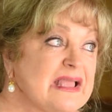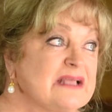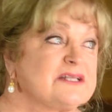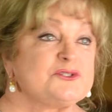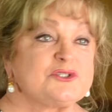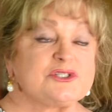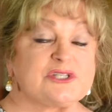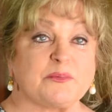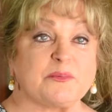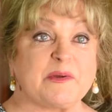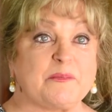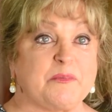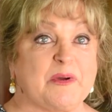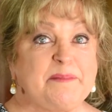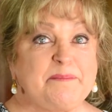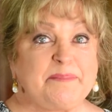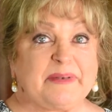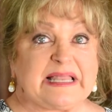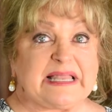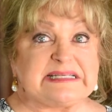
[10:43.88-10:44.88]
So we
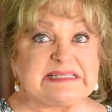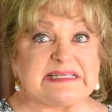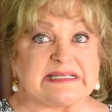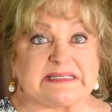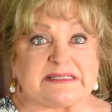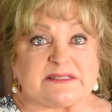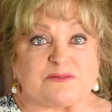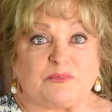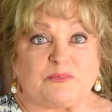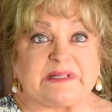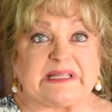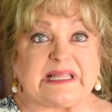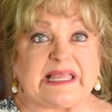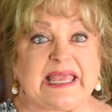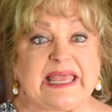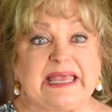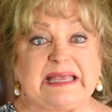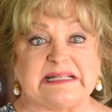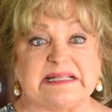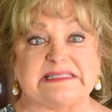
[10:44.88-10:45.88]
went places with the
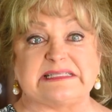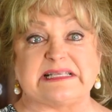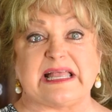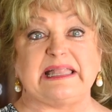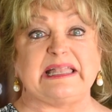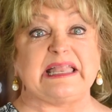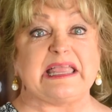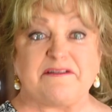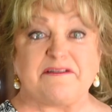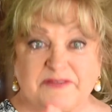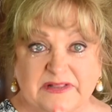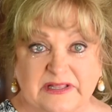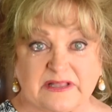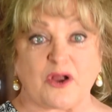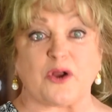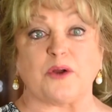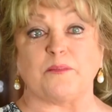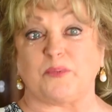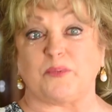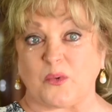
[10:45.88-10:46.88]
kids, and even
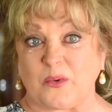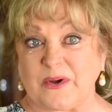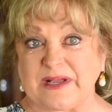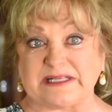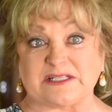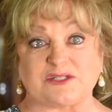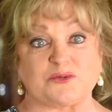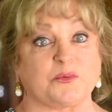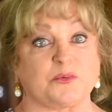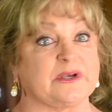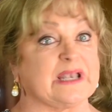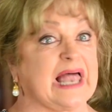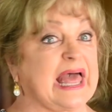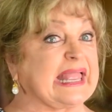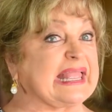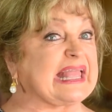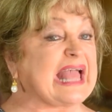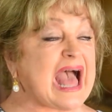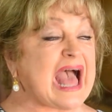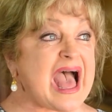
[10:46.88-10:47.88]
her boys were like,